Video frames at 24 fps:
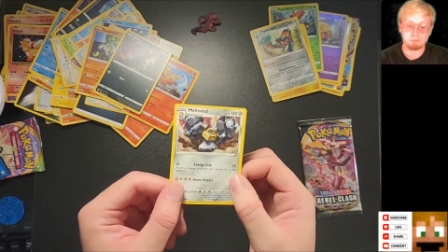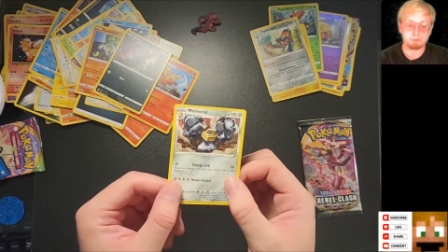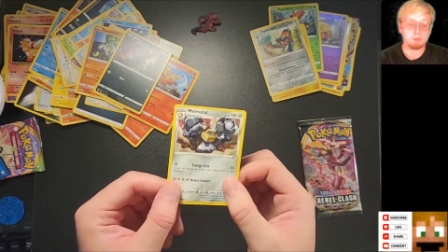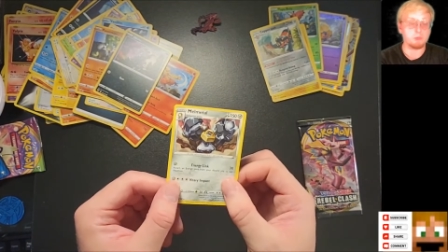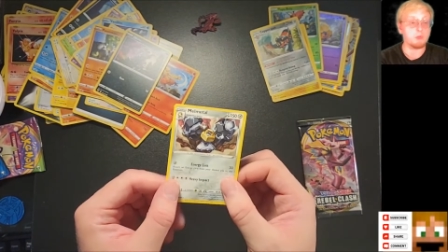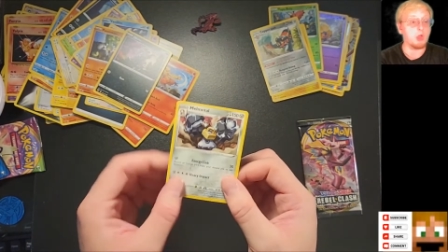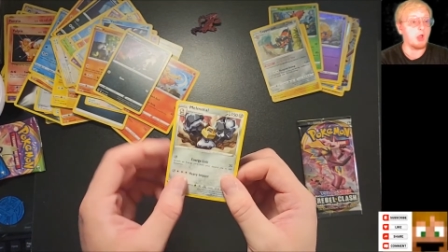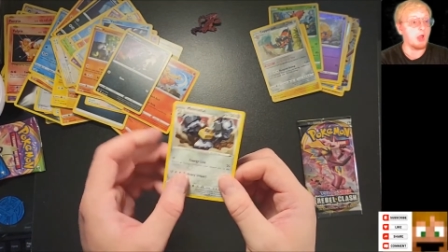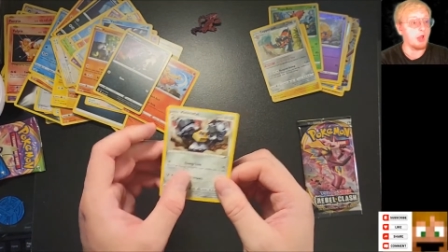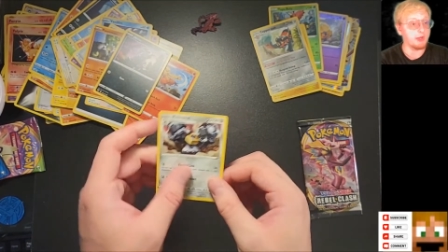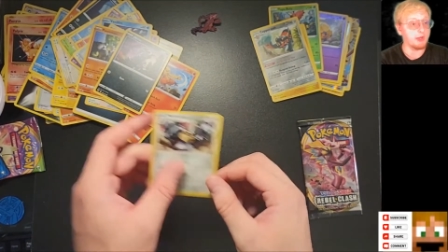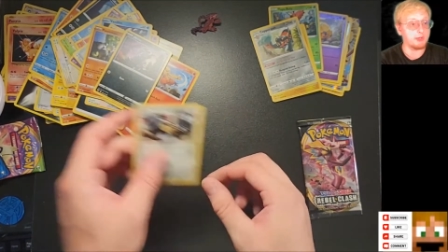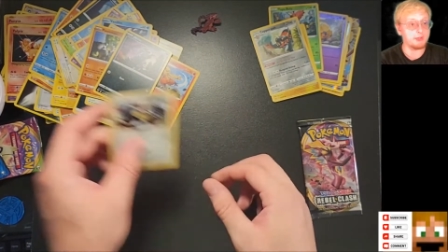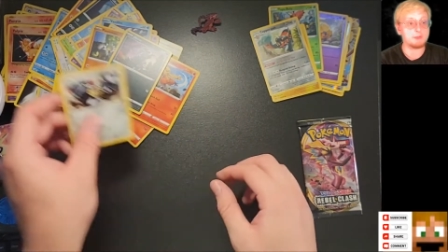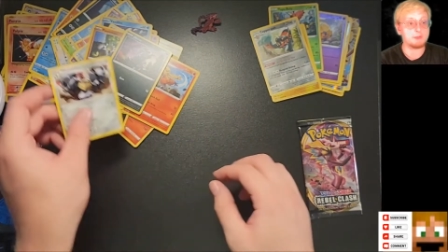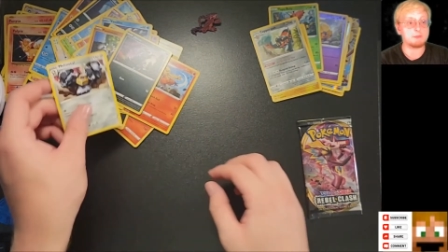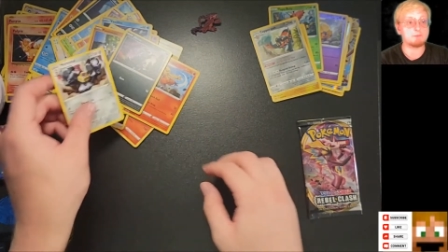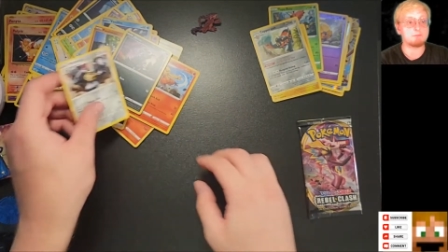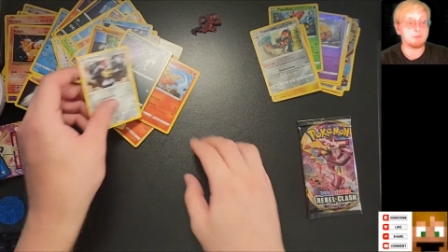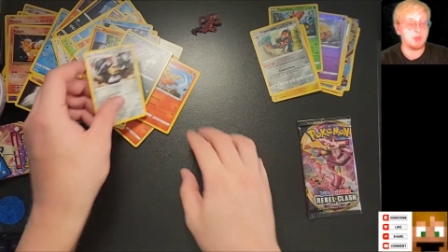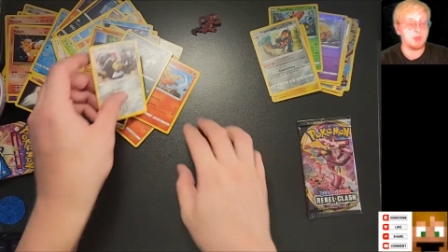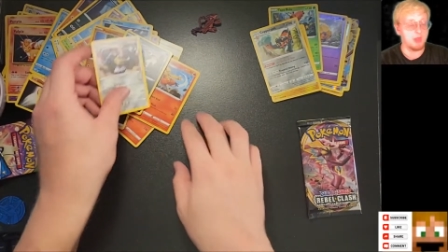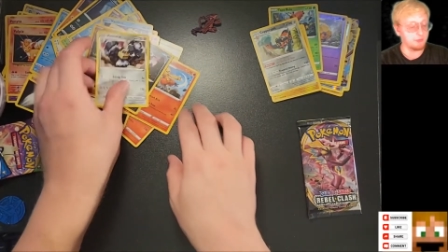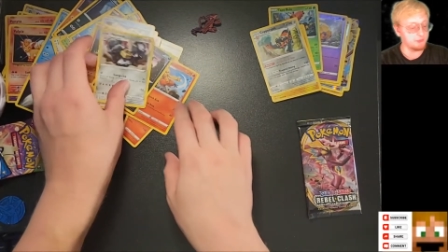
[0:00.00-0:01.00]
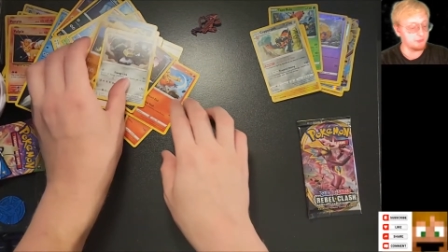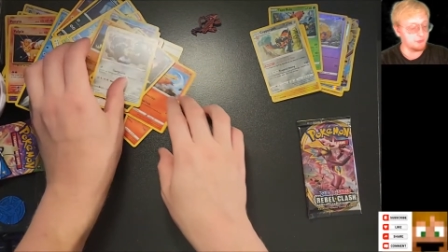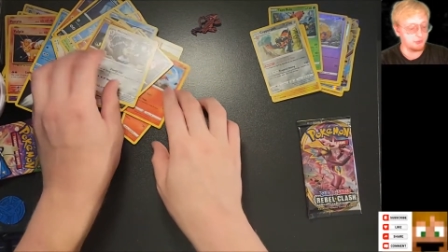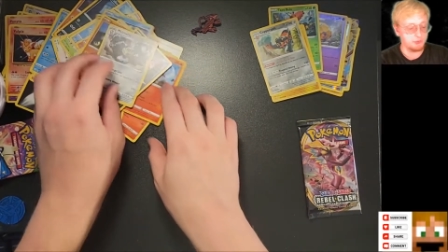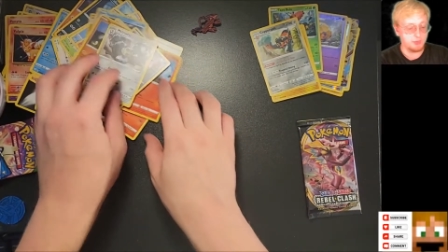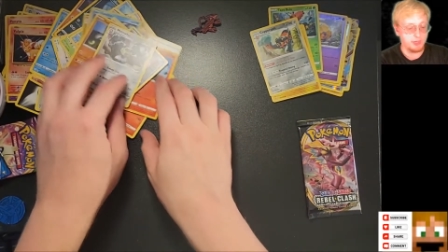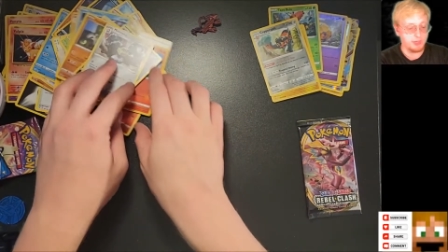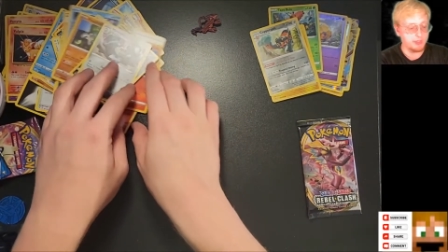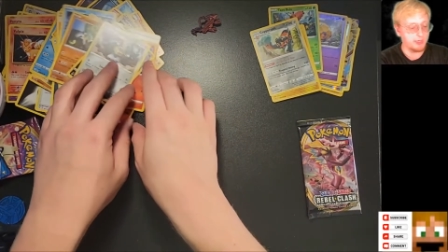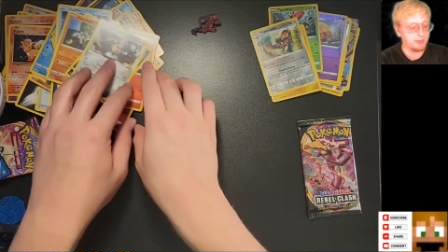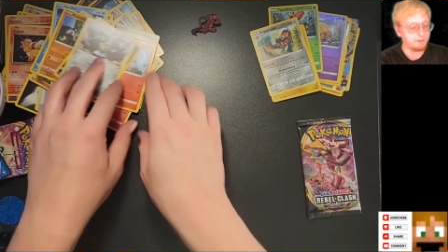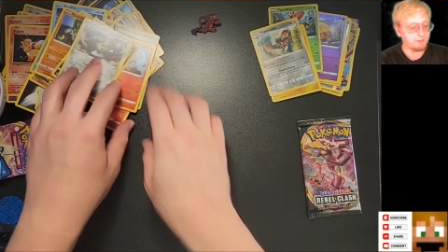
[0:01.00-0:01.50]
I do
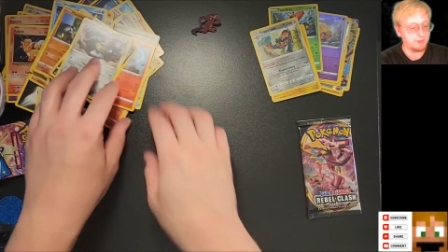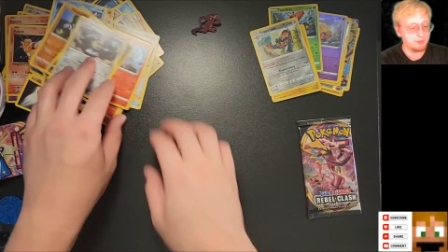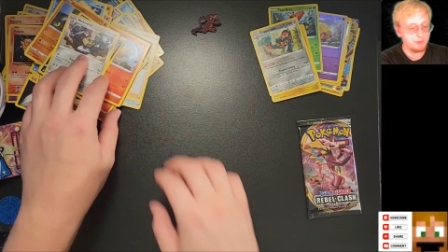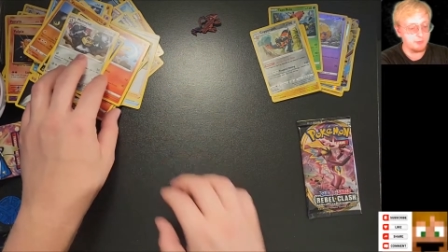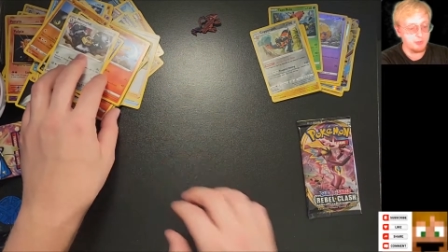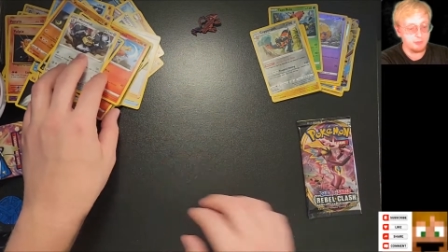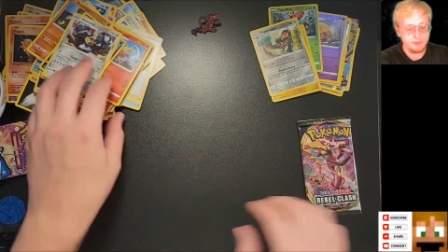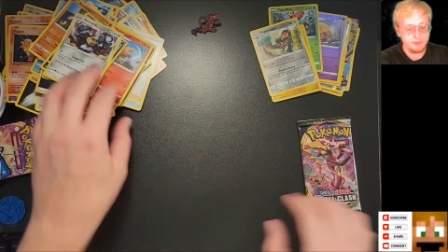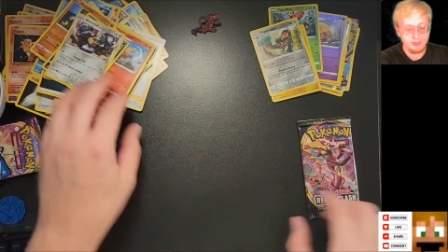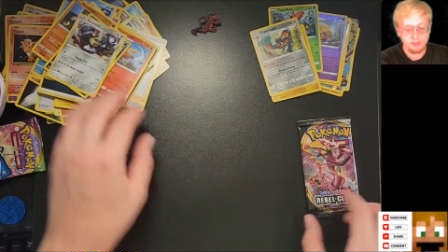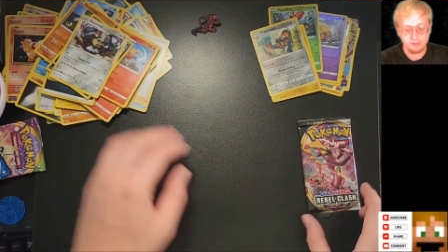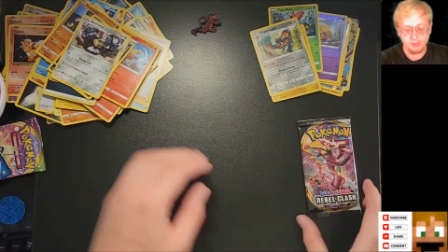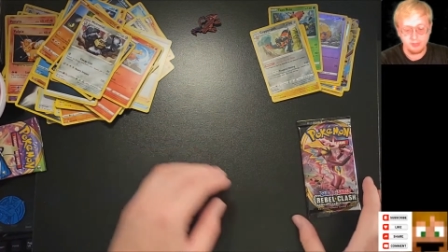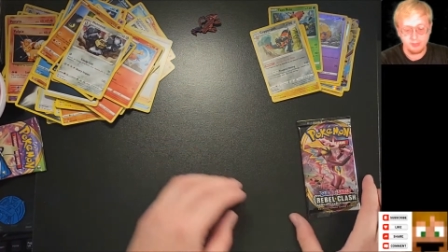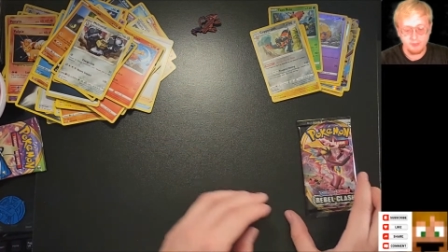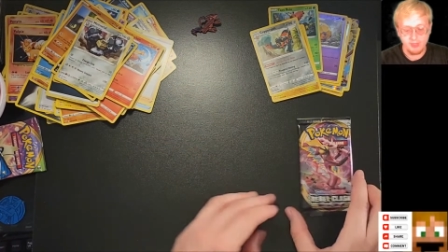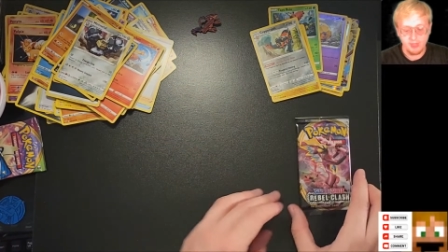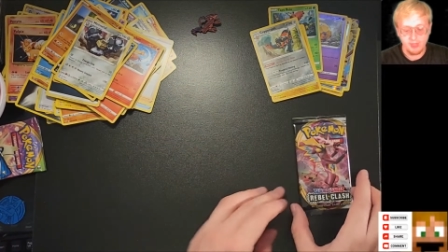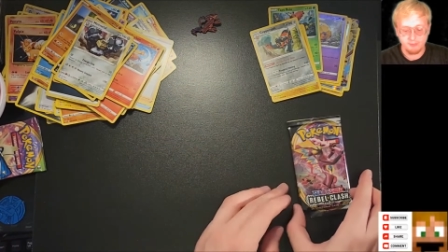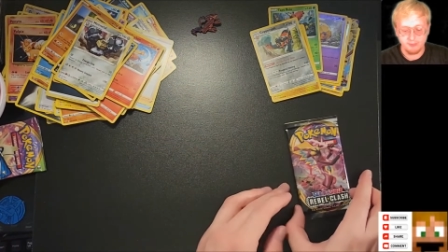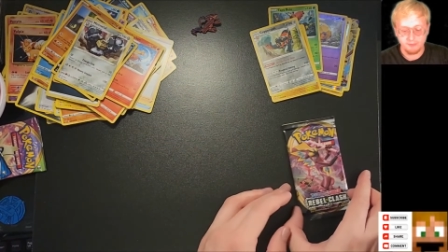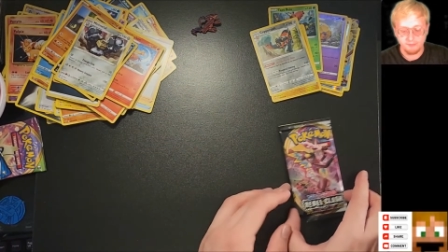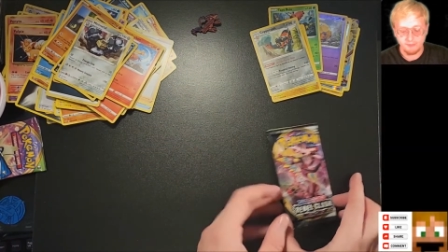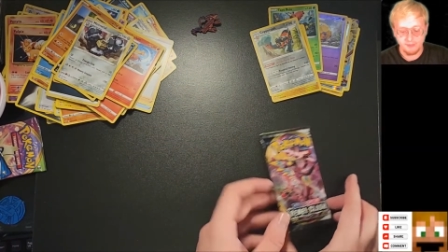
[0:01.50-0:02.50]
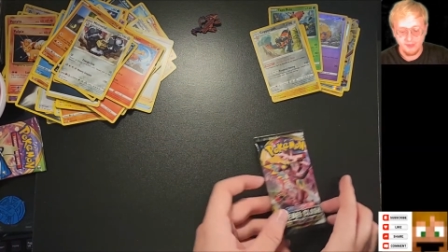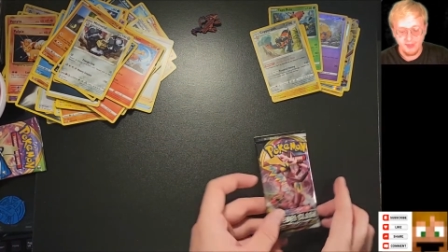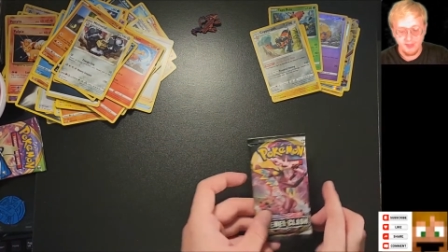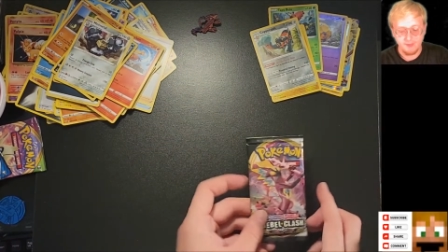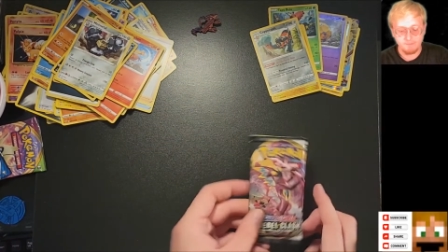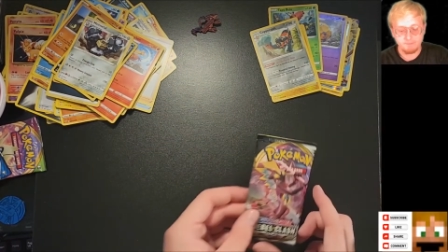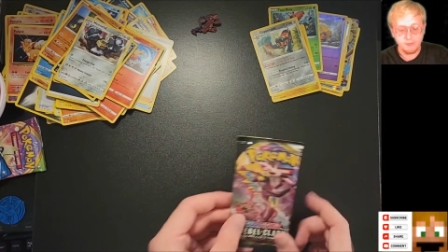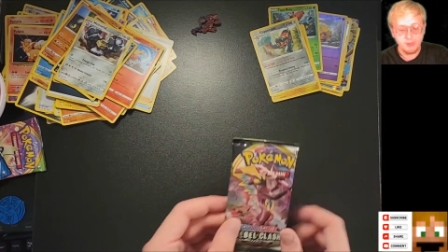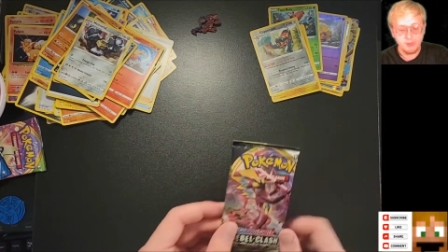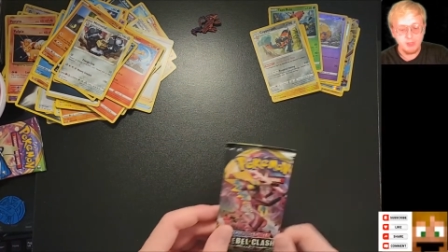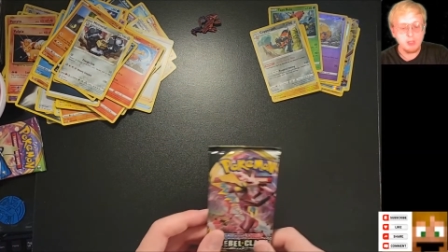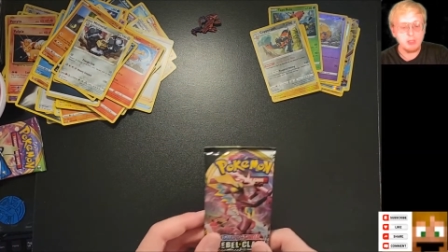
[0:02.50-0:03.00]
not have any Melmetal. I'm happy for
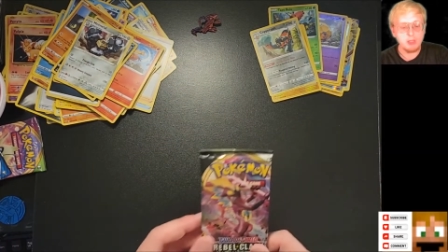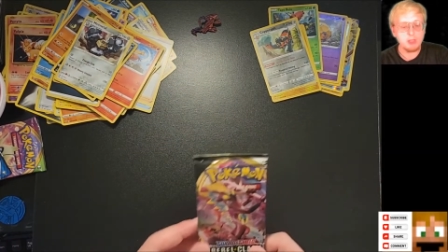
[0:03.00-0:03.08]
that.